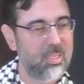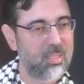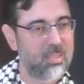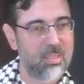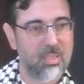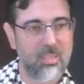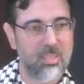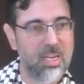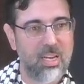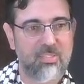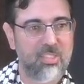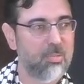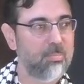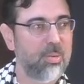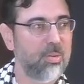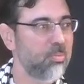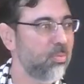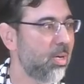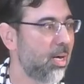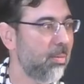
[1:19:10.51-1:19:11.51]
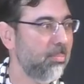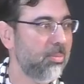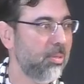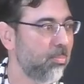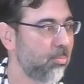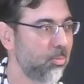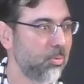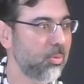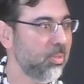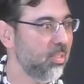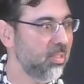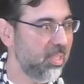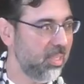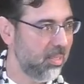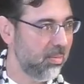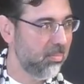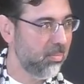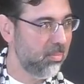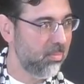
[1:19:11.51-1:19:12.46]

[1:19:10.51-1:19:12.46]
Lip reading: their lives have been robbed brutally.